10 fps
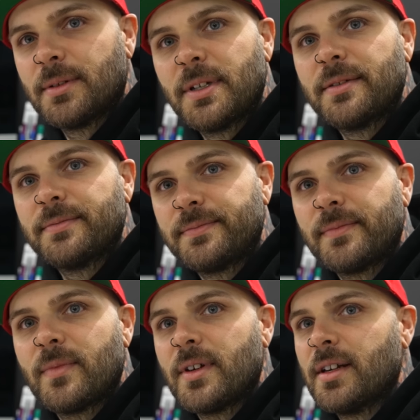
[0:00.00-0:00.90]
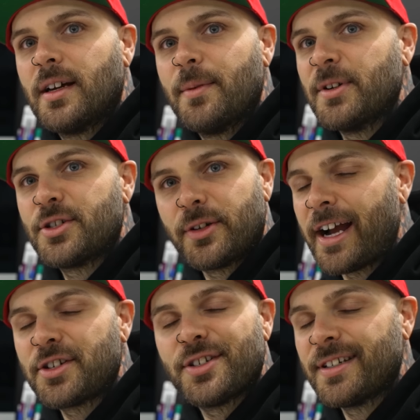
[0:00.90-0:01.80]
I mean, I'm a
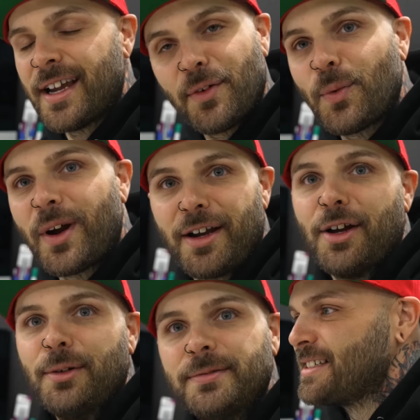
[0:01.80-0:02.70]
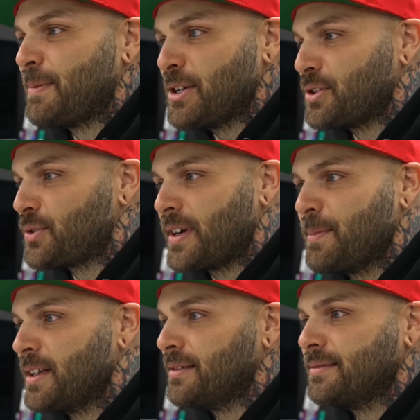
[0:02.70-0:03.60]
distraction everywhere I go. Special
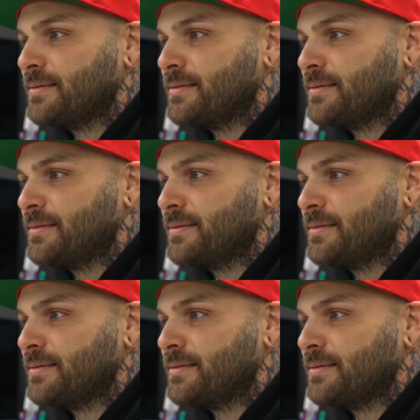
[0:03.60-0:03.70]
treatment.